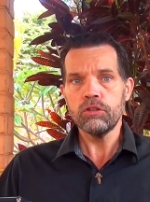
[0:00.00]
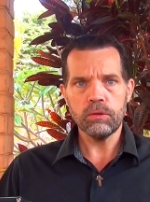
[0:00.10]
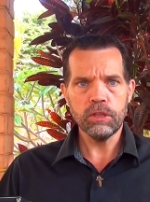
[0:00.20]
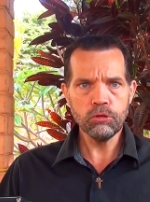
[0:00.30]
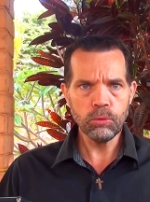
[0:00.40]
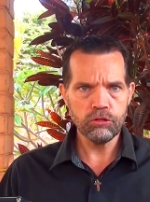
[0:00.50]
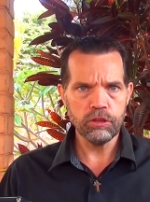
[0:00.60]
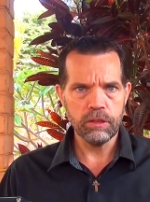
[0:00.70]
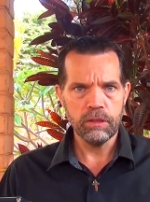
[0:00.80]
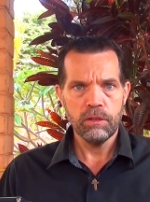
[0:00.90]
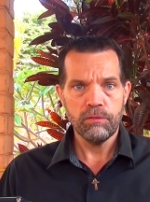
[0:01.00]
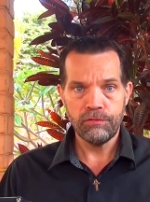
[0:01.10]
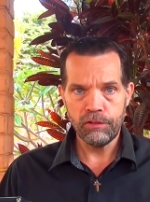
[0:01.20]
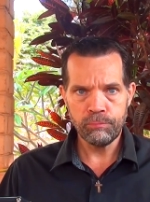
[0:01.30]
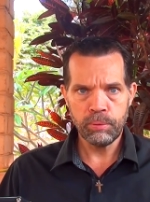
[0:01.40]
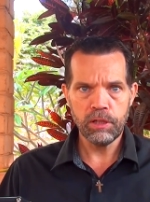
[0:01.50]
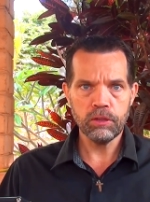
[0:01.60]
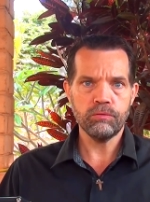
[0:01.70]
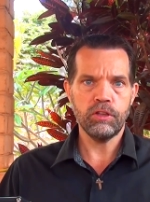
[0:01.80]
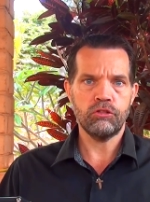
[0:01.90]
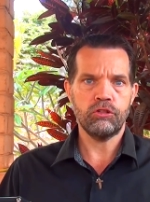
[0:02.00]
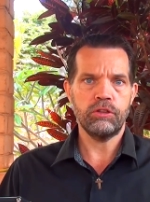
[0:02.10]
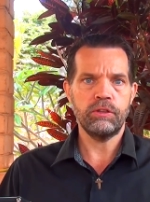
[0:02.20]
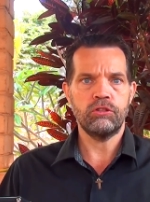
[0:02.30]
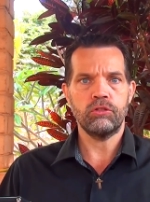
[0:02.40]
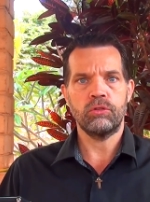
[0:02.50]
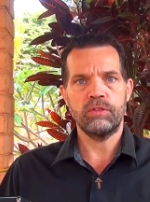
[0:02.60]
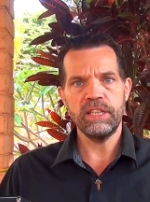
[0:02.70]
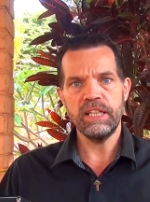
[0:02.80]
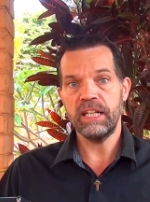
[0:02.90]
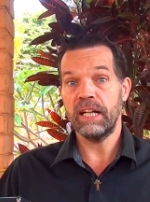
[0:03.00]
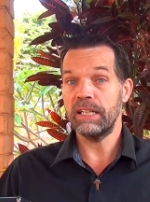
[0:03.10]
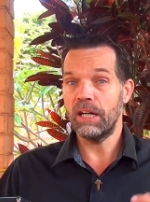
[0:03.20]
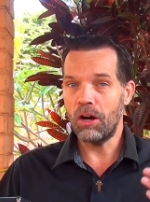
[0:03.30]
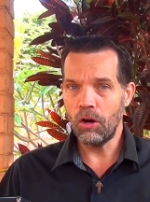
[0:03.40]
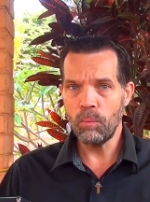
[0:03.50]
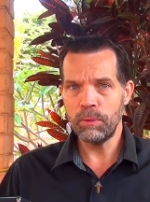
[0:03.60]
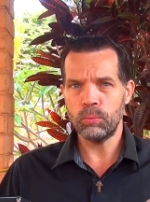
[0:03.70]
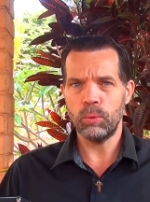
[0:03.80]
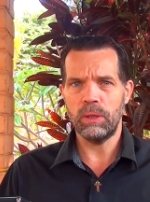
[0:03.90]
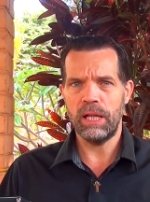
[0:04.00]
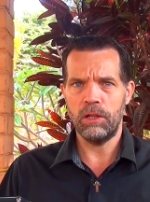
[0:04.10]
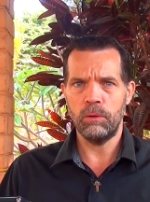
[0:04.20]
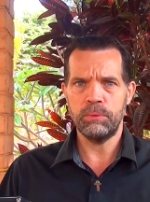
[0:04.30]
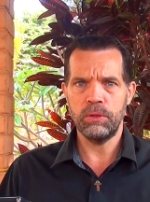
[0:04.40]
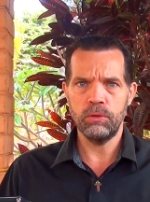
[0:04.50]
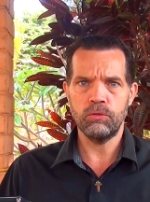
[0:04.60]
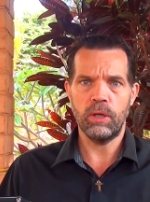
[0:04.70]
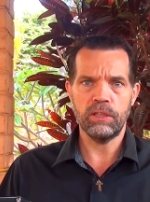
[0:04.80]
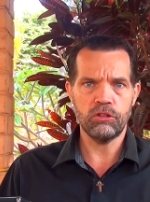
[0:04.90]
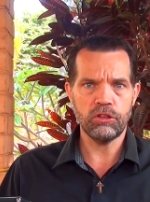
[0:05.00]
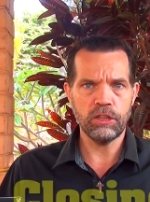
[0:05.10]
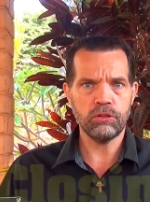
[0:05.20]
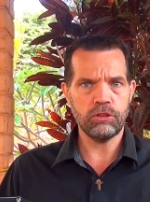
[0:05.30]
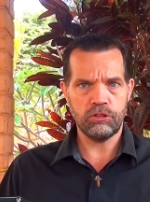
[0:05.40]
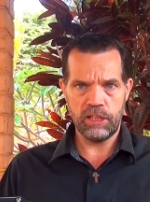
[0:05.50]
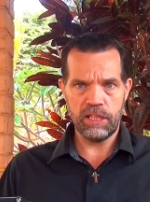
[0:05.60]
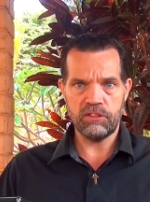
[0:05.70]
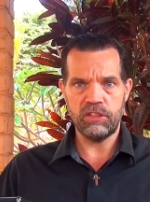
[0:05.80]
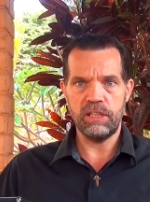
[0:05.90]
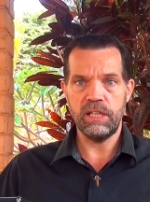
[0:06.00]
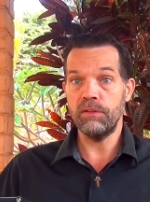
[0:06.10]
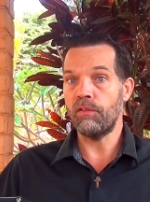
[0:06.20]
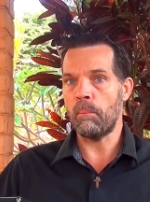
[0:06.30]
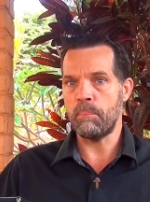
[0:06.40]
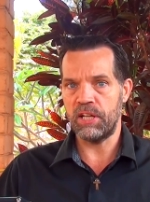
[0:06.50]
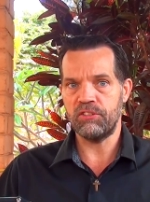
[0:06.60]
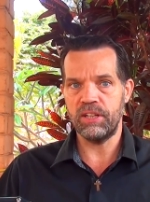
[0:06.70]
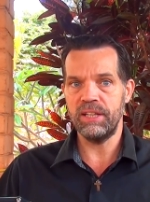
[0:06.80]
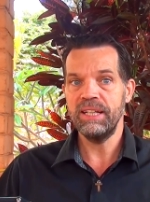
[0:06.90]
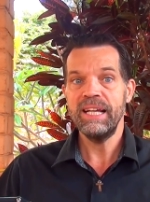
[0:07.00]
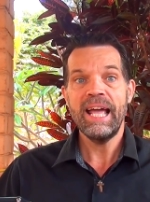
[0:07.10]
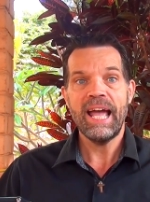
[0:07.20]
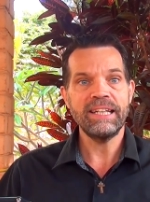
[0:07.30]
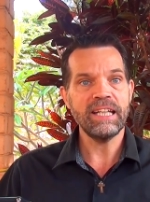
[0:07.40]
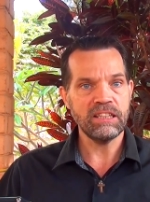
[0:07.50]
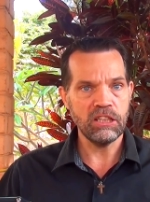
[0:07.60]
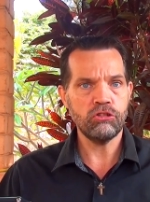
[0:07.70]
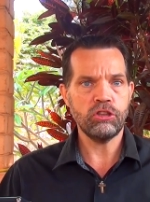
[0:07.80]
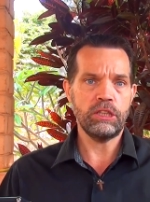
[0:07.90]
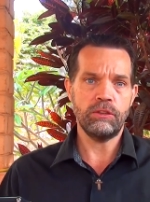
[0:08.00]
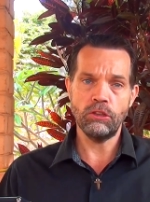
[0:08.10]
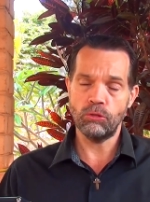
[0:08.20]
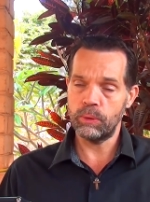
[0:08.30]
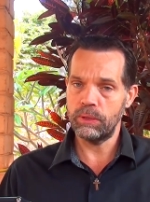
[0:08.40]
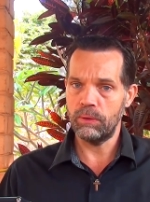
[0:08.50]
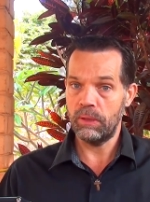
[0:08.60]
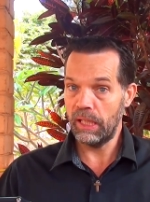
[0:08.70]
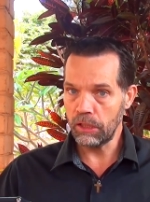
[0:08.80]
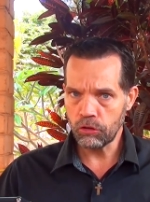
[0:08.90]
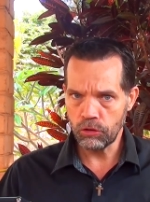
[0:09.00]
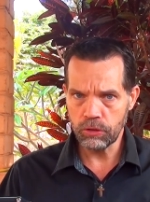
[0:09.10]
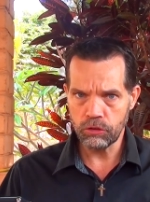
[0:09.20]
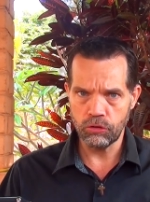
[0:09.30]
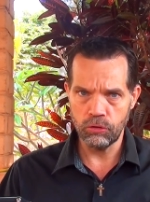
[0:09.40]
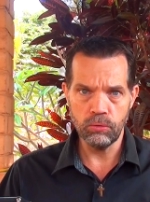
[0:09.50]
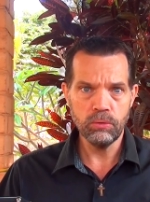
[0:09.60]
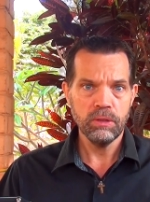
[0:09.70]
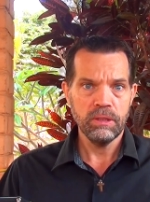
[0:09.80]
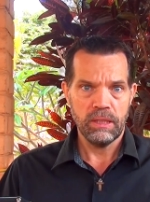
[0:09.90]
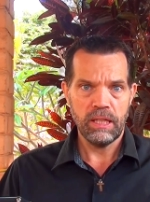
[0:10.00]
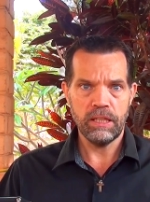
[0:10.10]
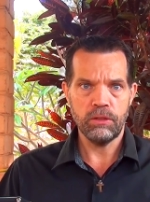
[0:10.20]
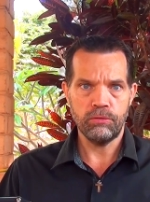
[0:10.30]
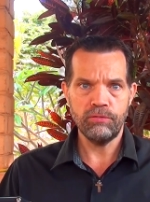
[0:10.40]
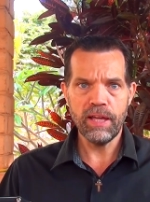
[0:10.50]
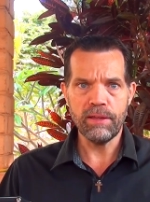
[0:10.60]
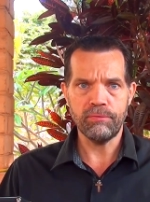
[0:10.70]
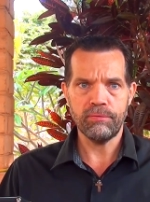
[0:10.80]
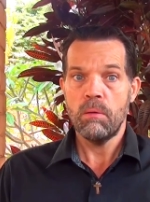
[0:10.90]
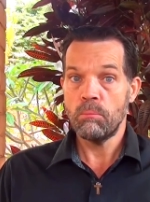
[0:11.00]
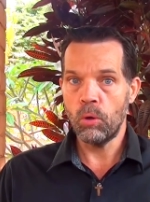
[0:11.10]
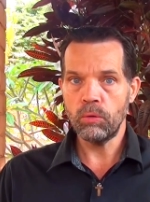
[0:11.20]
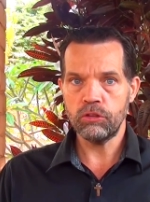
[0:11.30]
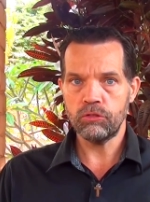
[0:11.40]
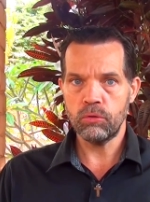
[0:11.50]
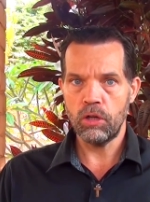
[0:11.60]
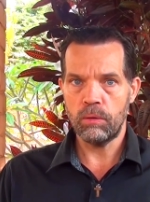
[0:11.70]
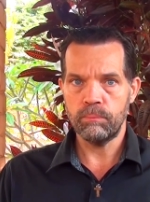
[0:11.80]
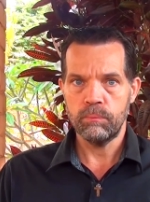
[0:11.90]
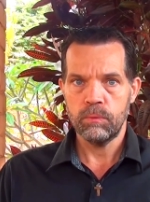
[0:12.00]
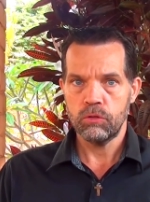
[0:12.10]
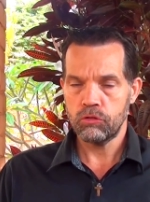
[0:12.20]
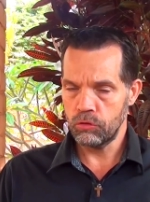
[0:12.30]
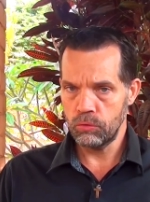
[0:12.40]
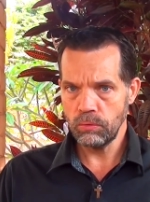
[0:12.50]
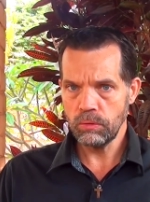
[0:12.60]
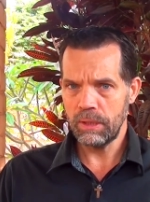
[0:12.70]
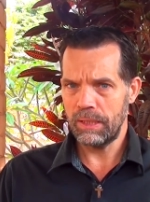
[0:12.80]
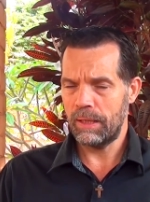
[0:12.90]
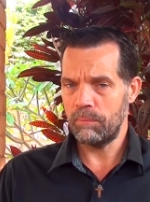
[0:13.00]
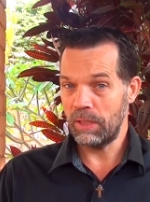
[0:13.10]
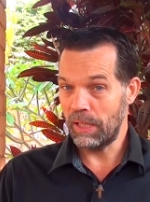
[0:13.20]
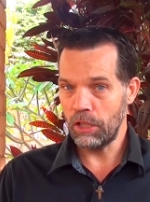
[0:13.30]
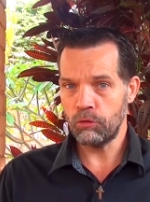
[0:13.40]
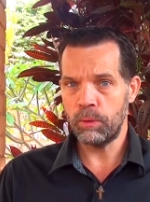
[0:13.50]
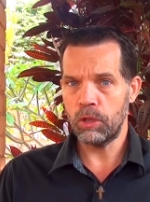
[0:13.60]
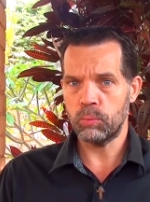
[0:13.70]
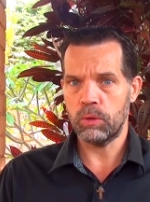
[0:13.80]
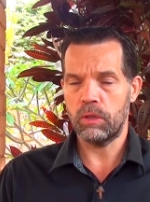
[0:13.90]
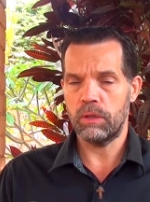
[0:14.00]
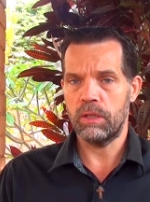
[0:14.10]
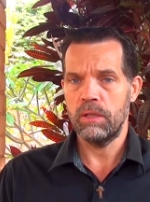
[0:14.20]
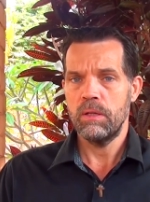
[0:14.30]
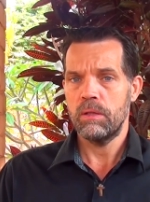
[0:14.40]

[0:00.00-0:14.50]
So this was the fifth part of this series already, and I hope it will help you to understand Christianity even better, and that this series will encourage you in your faith. More is to come soon. In the next part we're gonna